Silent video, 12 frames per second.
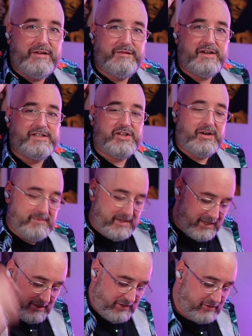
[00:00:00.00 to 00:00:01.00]
very top and then you
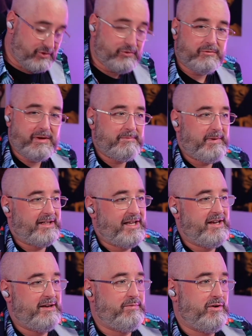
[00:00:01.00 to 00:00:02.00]
get knocked all the way back down
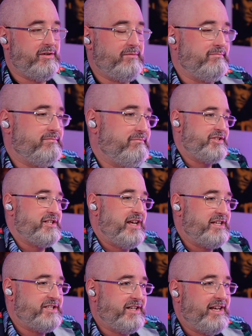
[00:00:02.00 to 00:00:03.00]
to the bottom.
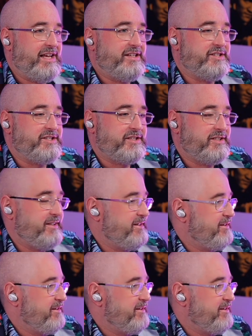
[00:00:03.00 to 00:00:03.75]
Snakes and ladders.